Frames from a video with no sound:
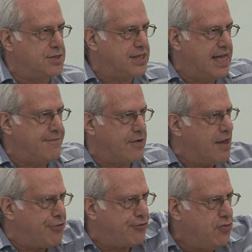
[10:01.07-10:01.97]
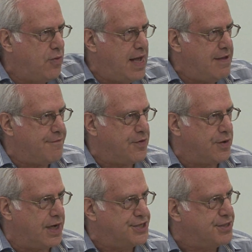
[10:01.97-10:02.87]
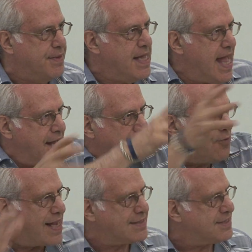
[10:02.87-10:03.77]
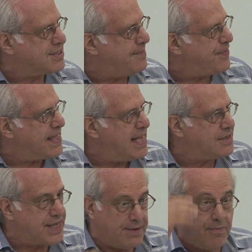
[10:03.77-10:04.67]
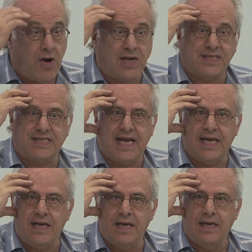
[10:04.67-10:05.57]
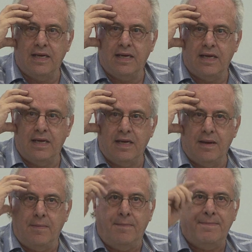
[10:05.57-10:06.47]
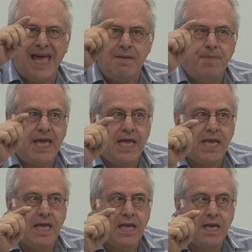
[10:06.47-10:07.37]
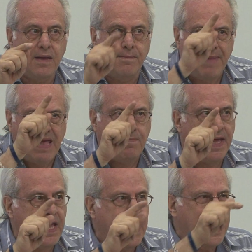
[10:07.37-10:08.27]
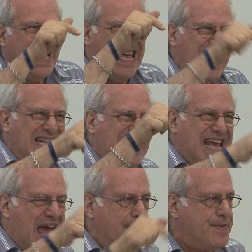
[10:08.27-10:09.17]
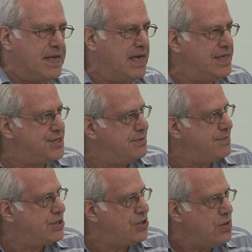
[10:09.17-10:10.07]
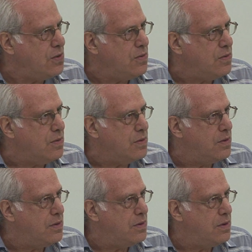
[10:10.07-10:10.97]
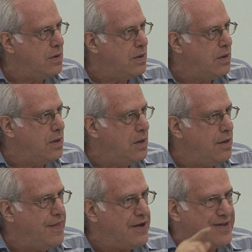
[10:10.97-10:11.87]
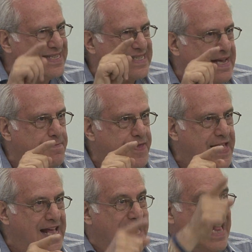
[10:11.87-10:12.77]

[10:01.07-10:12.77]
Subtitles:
slavery and threw away feudalism and erected something else. And Marx said, maybe in capitalism too, there is something